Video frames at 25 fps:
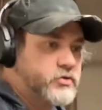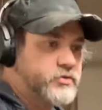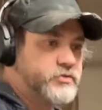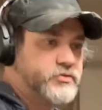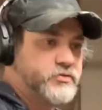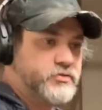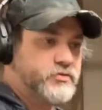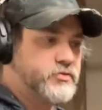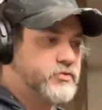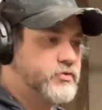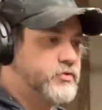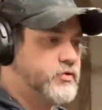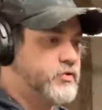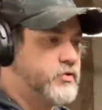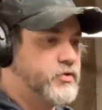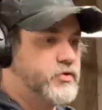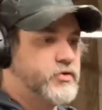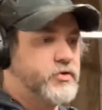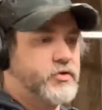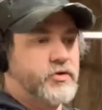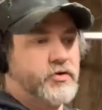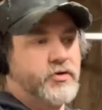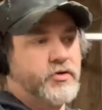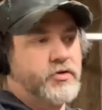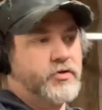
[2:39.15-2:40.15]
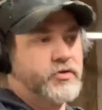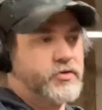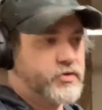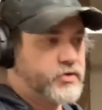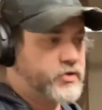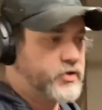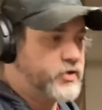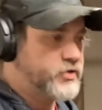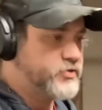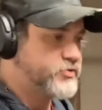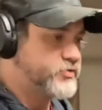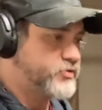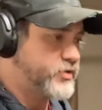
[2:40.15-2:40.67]
And
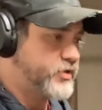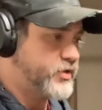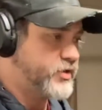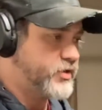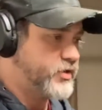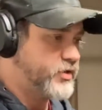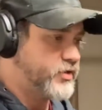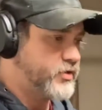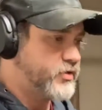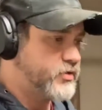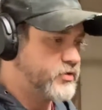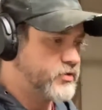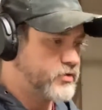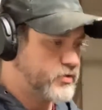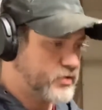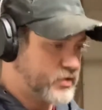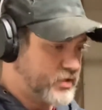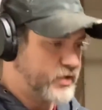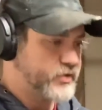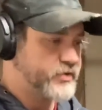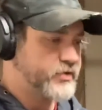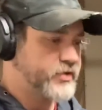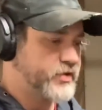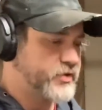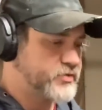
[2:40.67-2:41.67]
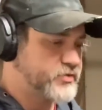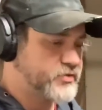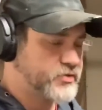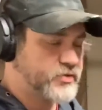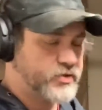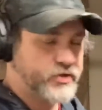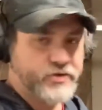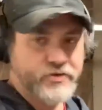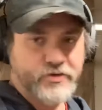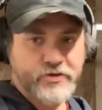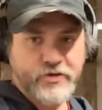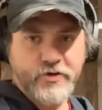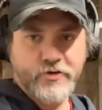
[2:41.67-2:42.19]
yesterday got that
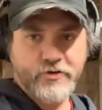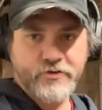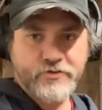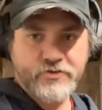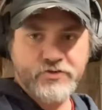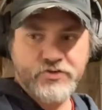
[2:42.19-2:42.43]
sled done.